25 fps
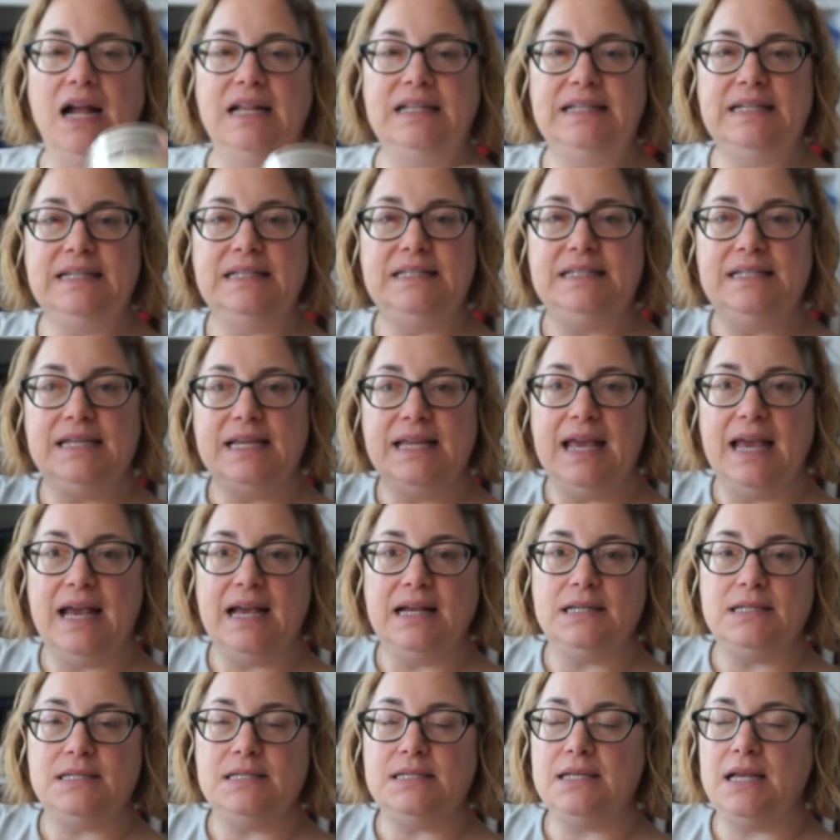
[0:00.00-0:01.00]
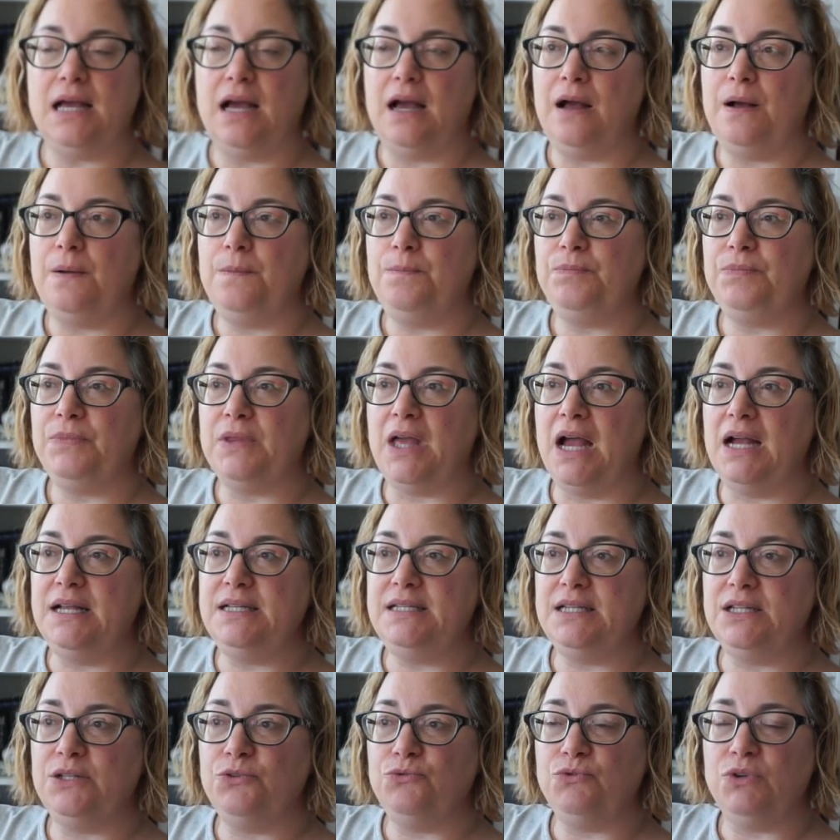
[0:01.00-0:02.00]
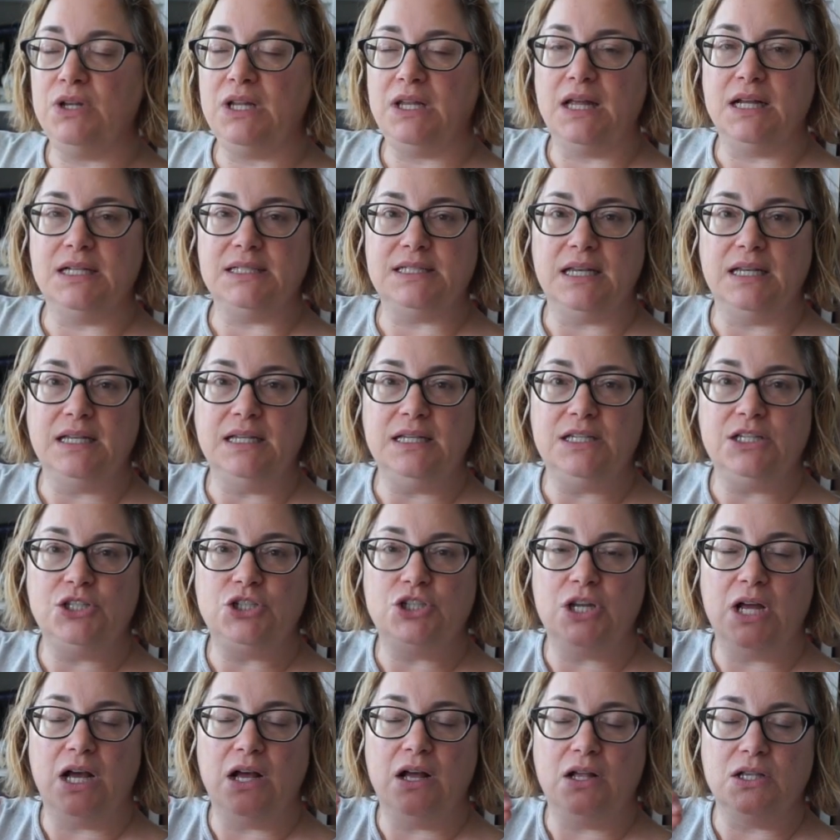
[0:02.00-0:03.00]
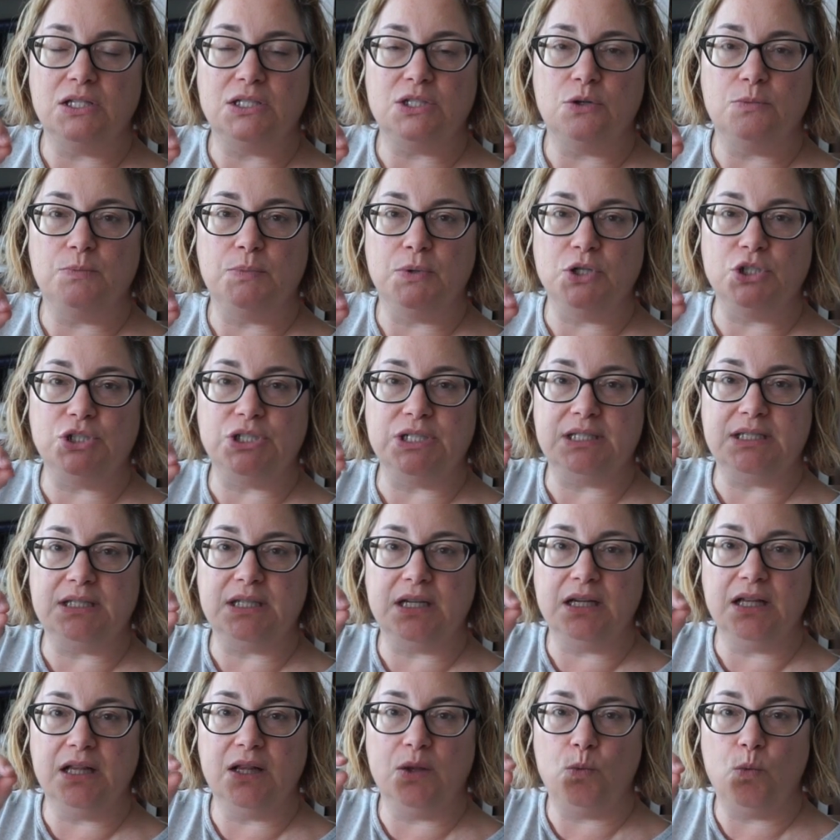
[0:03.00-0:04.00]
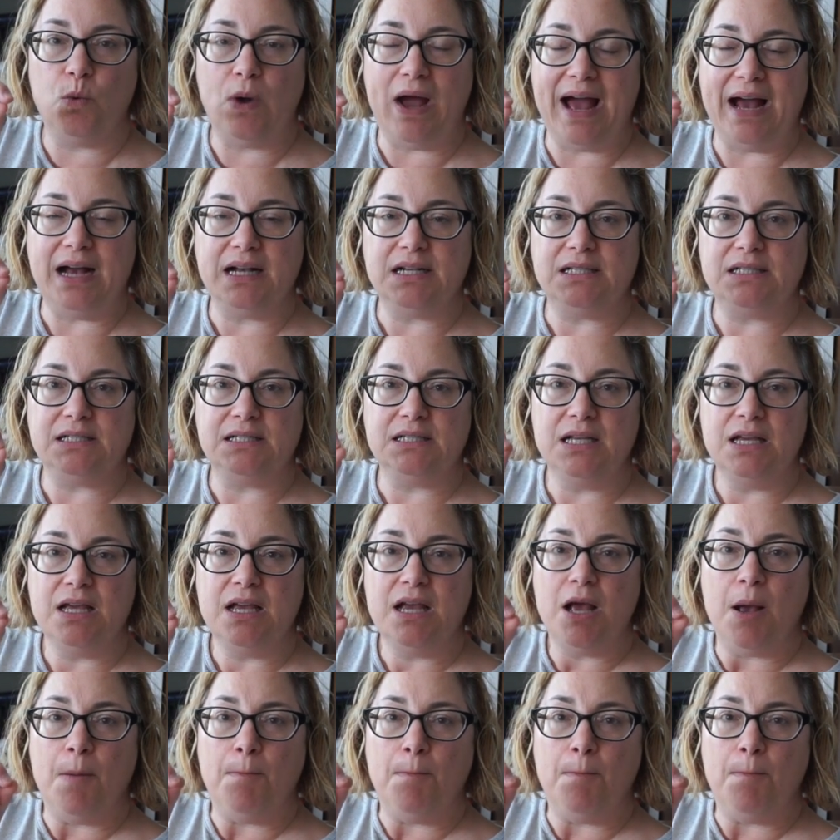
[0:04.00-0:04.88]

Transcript: I need to get, I didn't realize I needed to also purchase the little wax